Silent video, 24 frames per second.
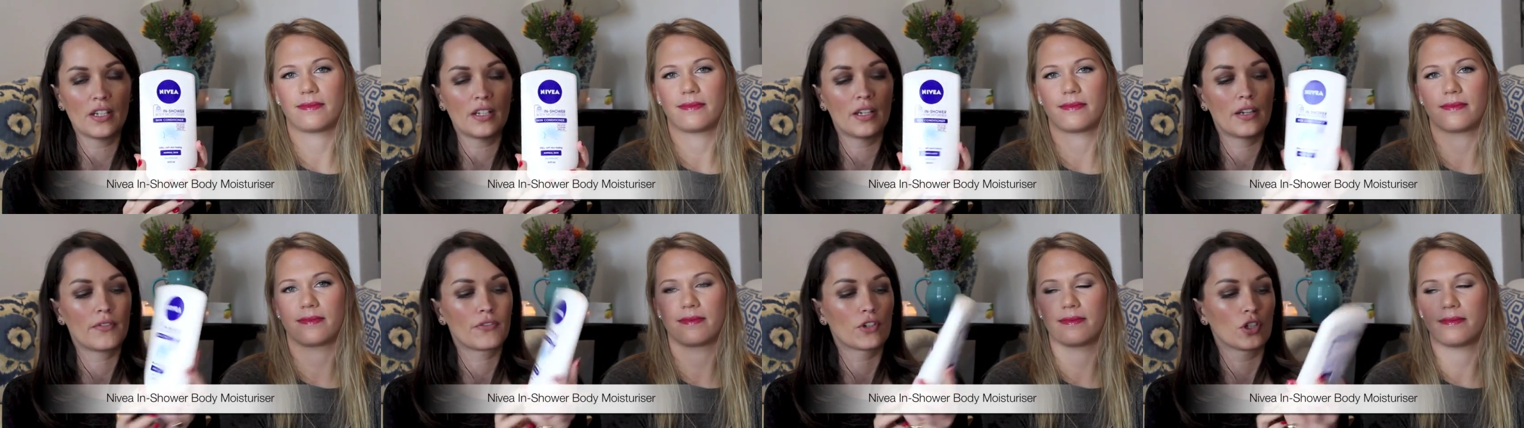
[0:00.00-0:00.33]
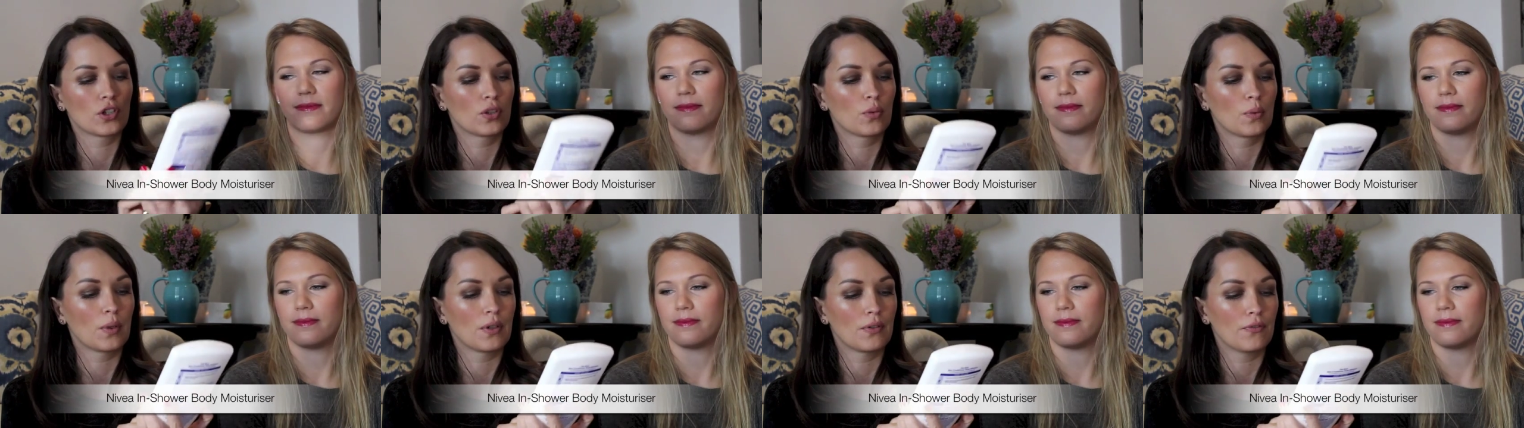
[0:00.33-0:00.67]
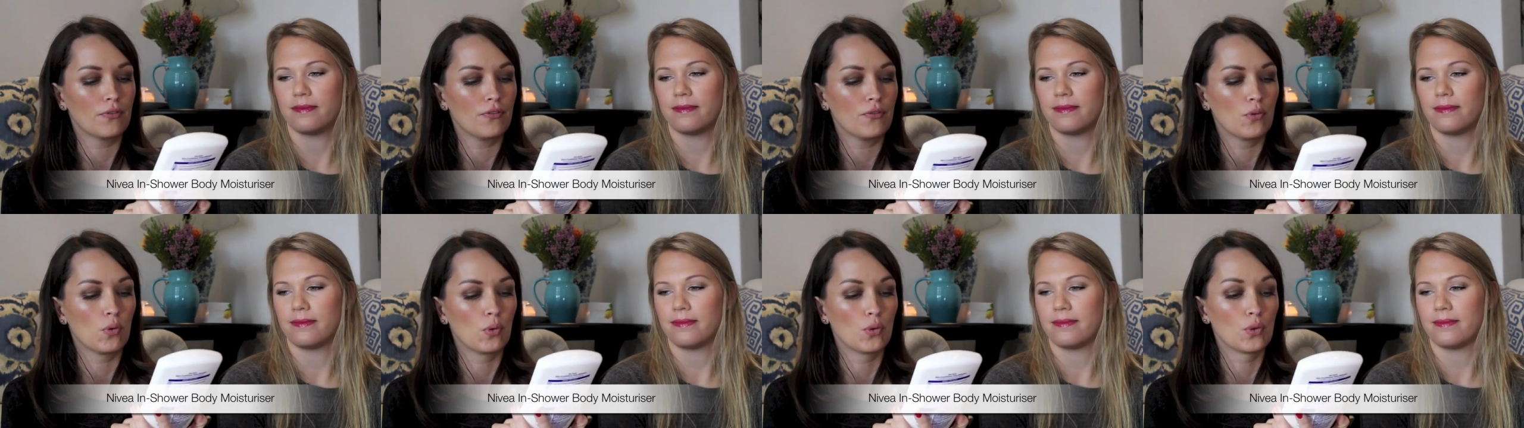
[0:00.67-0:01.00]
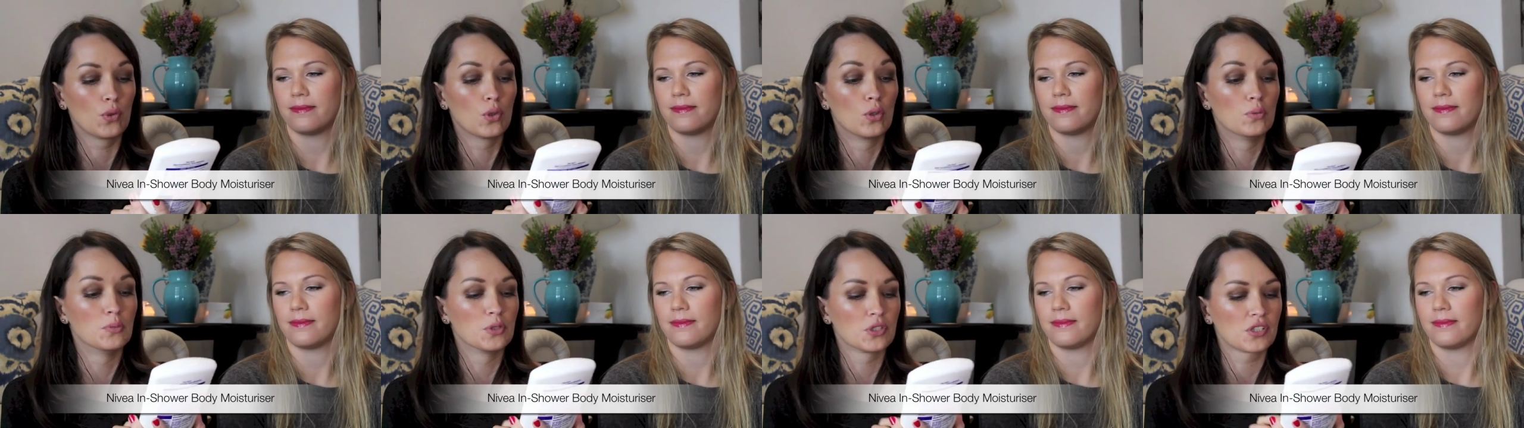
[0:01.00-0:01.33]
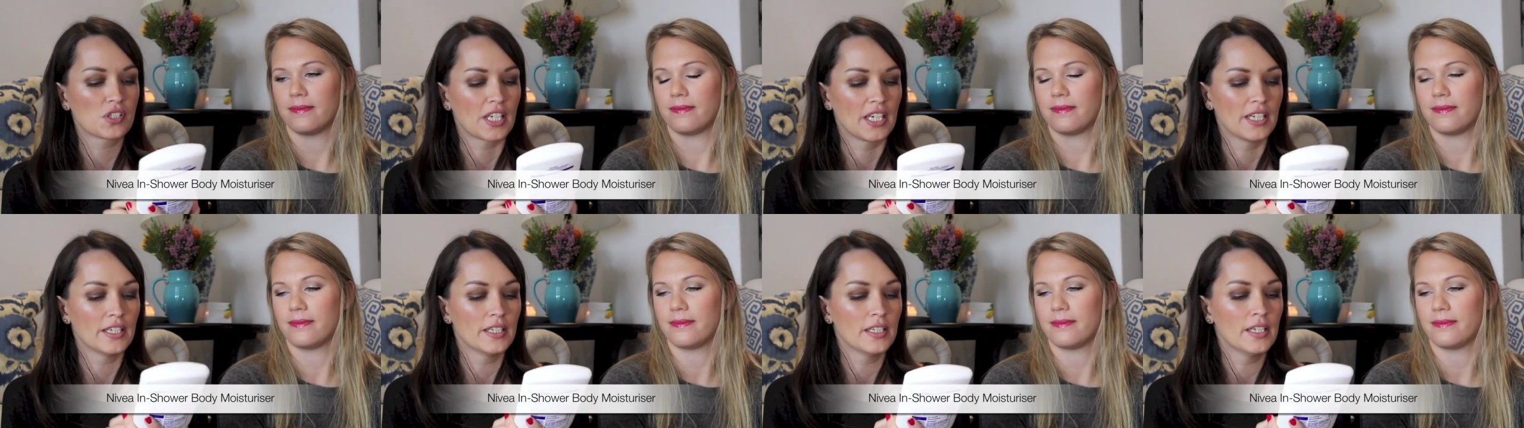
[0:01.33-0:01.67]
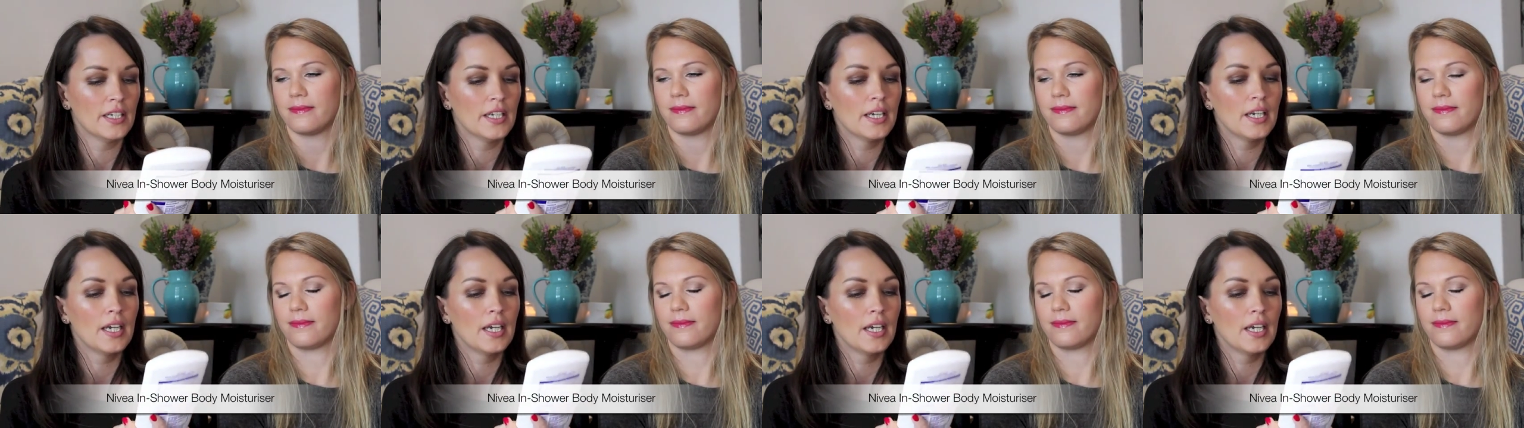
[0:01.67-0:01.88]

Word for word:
Speaker 1: and I've got the one for normal skin.